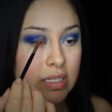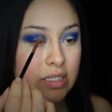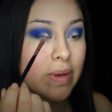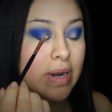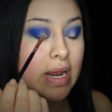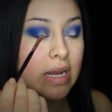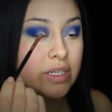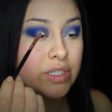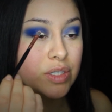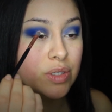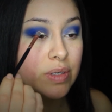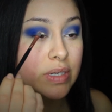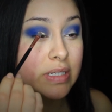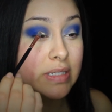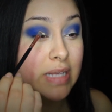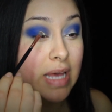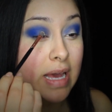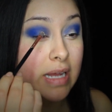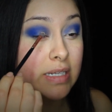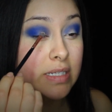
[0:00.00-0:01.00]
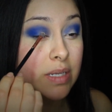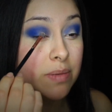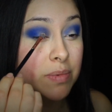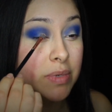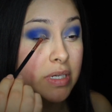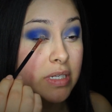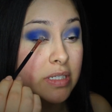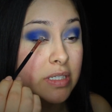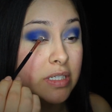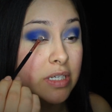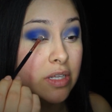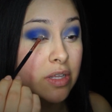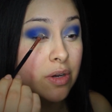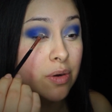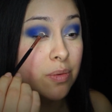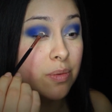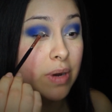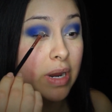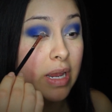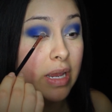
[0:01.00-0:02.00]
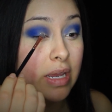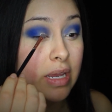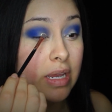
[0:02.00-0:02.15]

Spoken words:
What I do is add some concealer right